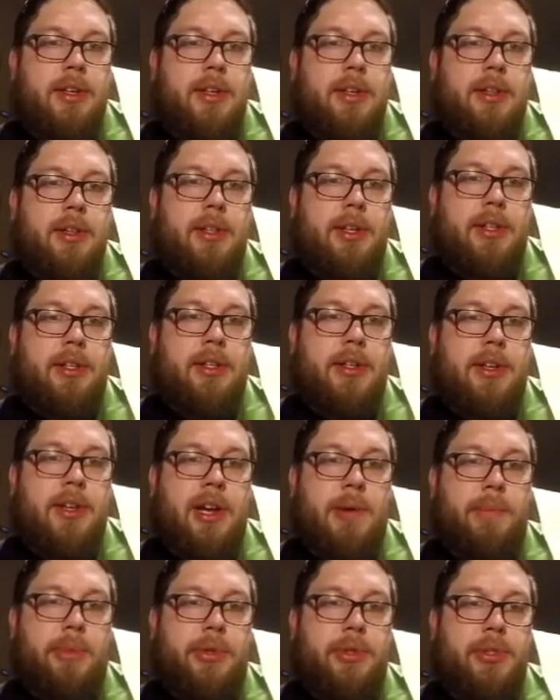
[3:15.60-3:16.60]
Little
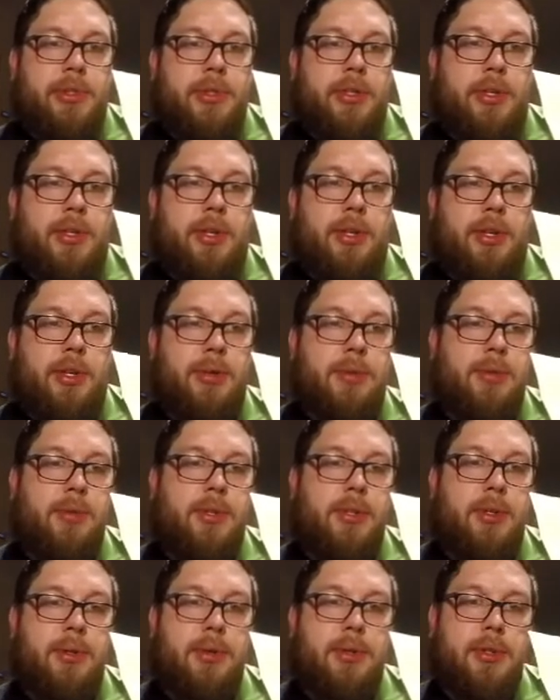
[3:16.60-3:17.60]
Couple's Q
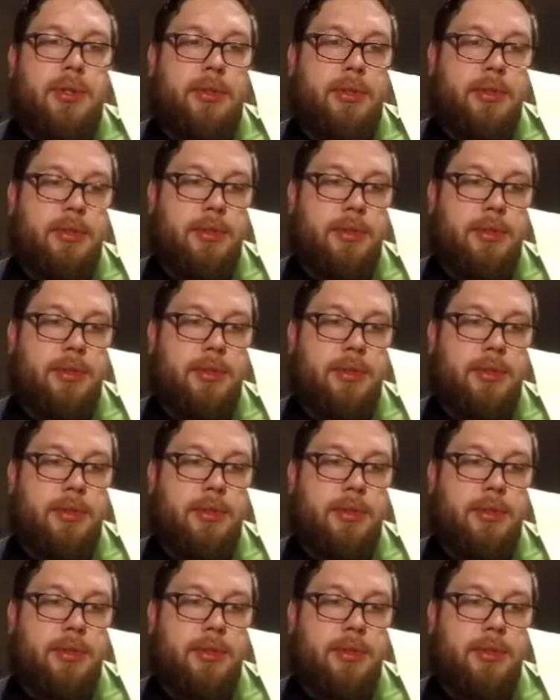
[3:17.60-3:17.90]
Noodle.